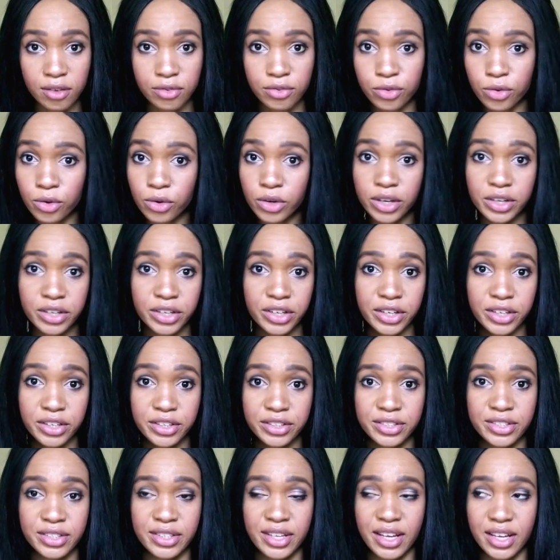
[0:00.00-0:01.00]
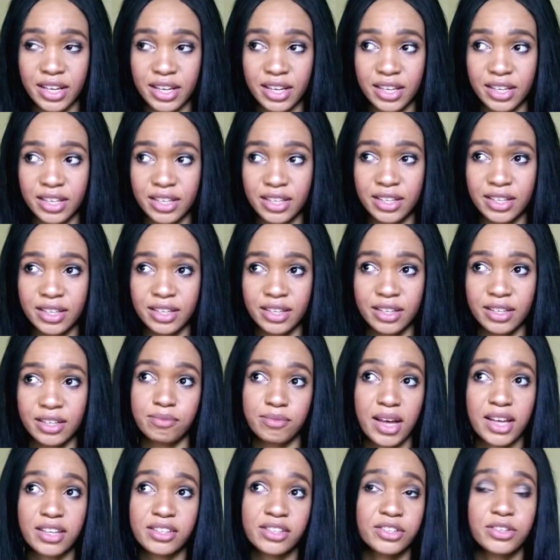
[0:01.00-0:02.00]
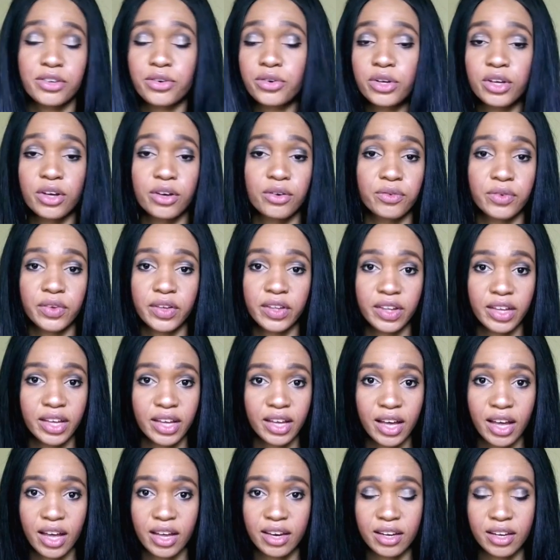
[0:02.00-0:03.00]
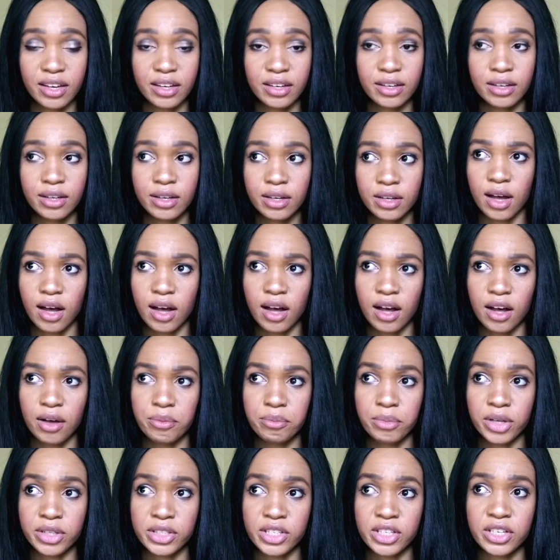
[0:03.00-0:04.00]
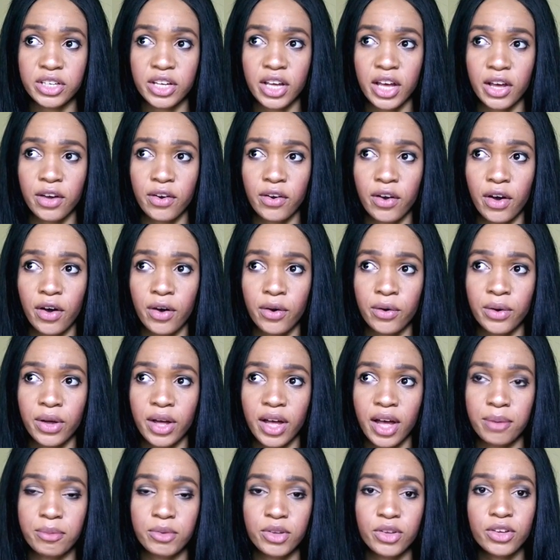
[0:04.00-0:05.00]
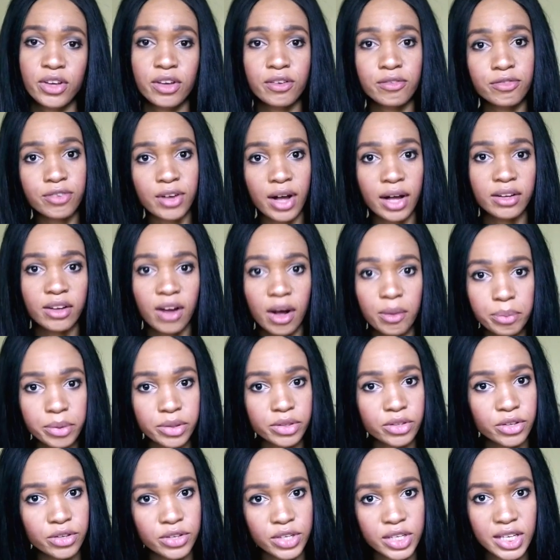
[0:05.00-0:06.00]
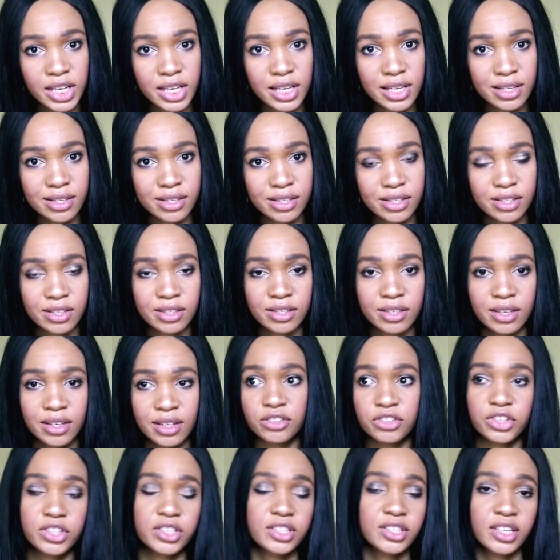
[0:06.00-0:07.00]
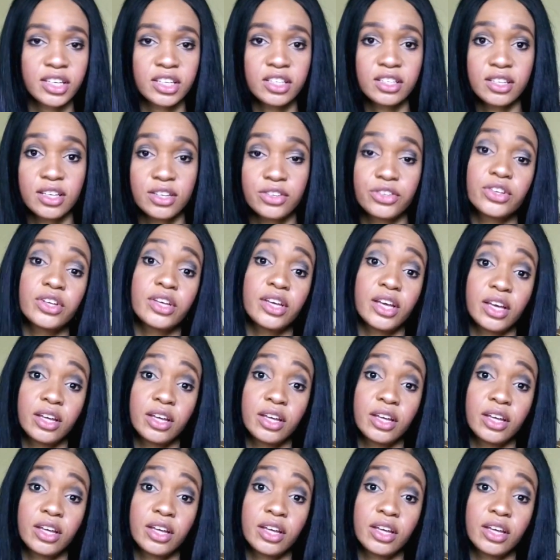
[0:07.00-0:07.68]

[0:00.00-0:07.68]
foreigners in Macedonia, really, and in Montenegro. I mean, you can find opportunities just like teaching